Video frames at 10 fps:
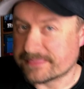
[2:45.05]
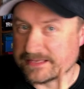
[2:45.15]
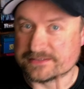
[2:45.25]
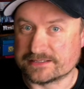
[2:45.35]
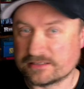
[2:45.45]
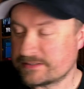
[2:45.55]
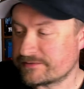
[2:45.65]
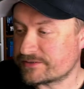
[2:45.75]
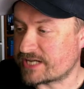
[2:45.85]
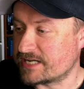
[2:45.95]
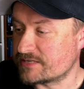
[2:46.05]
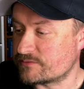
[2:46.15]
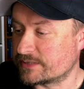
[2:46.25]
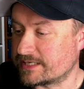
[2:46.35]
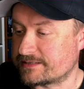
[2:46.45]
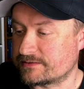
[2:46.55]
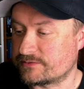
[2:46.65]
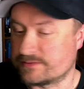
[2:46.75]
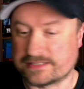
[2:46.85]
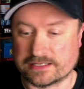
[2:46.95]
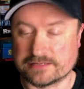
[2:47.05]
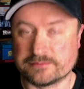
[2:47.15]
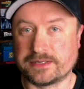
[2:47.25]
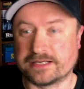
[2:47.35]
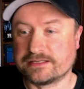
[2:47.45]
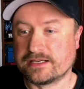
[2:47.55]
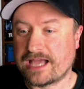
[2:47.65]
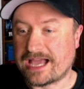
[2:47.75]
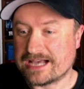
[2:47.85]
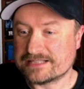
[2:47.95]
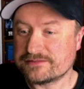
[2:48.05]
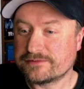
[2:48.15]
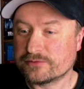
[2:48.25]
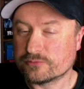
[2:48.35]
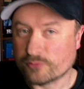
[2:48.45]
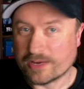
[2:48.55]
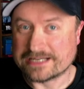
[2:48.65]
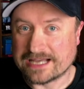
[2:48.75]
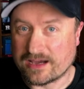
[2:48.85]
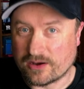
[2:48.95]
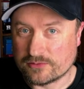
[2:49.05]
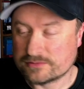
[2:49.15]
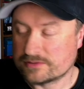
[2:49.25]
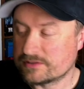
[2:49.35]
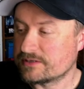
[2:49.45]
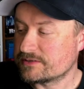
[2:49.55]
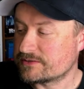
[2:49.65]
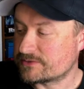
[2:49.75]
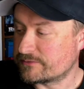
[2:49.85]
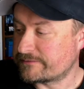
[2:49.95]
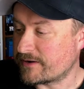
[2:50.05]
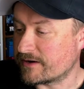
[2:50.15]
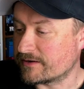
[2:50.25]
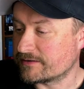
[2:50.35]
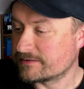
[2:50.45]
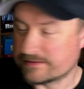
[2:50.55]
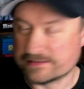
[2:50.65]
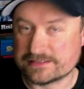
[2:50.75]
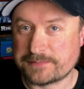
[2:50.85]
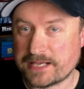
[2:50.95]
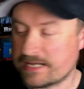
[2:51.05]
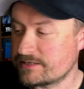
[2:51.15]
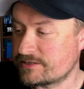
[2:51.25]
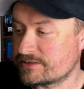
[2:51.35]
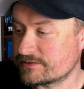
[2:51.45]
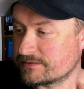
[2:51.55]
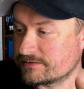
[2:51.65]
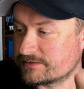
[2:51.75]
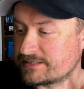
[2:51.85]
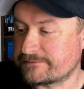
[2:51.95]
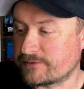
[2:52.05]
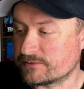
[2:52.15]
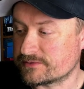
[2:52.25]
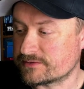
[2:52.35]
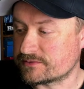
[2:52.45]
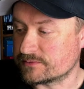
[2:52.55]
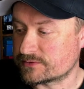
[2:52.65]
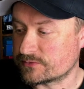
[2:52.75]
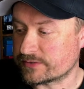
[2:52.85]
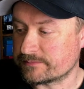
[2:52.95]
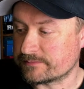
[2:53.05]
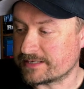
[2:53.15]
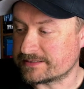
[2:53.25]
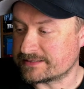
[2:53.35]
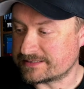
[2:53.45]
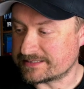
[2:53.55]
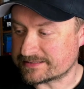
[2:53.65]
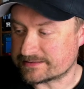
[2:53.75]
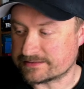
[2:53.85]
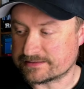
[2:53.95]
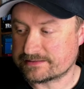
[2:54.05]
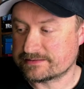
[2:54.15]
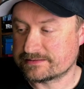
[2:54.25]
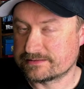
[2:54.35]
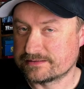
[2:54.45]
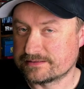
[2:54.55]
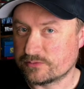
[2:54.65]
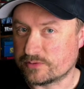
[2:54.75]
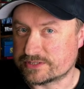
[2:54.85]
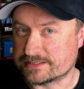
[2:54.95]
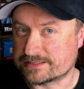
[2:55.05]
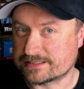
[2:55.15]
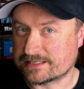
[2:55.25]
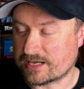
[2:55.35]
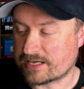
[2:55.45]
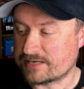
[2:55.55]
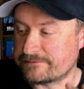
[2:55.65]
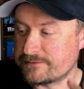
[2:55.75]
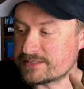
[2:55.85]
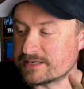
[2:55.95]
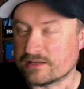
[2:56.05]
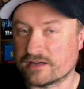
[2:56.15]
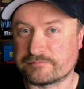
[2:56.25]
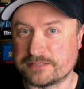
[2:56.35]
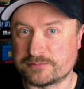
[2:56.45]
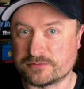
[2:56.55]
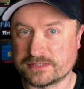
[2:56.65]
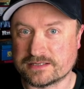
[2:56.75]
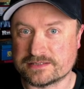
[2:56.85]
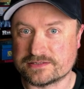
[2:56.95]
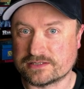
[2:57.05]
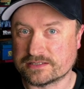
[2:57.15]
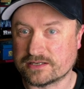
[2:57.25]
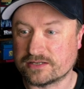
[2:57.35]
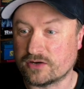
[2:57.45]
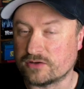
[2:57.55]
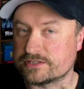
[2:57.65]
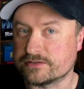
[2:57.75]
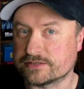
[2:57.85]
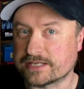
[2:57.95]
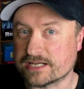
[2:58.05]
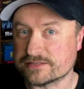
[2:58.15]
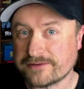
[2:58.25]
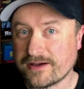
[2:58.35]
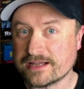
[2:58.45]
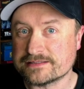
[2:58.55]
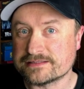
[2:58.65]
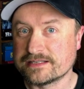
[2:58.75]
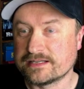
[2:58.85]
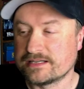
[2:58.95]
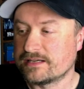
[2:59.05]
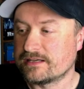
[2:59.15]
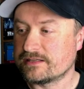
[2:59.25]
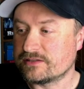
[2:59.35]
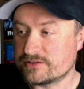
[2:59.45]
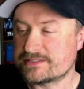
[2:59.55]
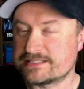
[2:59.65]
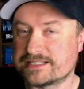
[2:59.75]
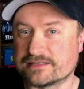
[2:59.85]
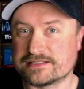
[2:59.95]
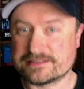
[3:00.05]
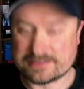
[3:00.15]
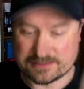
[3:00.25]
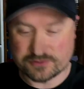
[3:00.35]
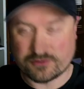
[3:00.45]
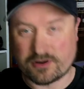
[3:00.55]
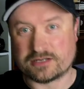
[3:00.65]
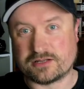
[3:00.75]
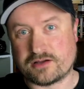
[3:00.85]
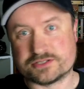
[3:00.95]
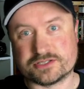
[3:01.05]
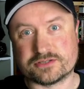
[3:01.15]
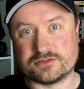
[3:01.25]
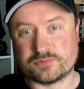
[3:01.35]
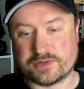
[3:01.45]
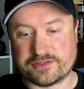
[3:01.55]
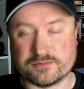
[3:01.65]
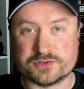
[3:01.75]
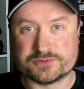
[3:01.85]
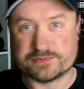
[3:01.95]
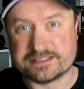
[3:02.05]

There's a little bit of a change, and we'll get to that in a second, but as of right now, so far, this page defaults to a sorting by distance, which is confusing a lot of people because you click on all geocache finds, you used to get a list that was chronological with your most